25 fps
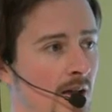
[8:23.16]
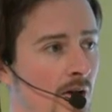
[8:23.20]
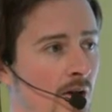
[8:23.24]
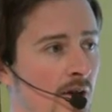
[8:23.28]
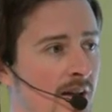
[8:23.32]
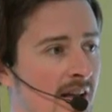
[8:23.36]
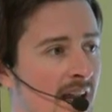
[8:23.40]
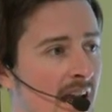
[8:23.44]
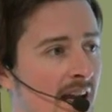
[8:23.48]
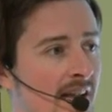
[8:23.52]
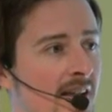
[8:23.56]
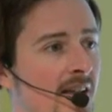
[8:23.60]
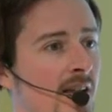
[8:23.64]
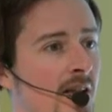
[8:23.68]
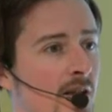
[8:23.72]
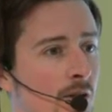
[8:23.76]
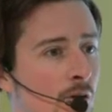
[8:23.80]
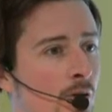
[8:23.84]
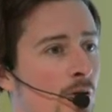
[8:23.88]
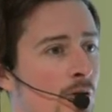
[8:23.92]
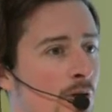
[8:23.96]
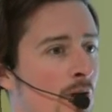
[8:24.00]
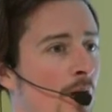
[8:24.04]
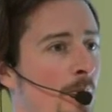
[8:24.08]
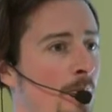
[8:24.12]

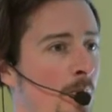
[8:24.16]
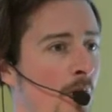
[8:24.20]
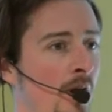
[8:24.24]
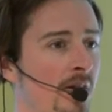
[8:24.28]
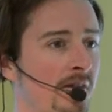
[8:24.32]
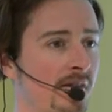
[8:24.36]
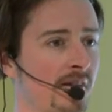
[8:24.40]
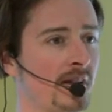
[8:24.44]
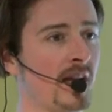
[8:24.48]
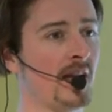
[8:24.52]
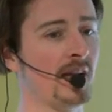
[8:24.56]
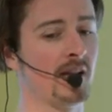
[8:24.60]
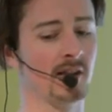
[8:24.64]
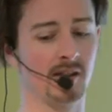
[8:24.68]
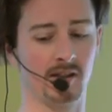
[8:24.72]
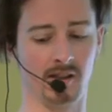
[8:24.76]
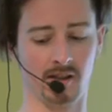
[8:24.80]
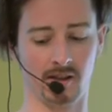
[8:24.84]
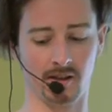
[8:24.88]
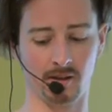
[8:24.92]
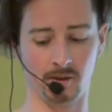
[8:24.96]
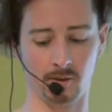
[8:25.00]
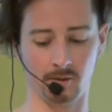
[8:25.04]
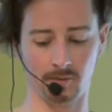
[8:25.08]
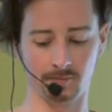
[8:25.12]
connected to your
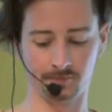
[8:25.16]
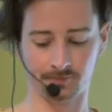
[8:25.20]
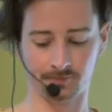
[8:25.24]
personality.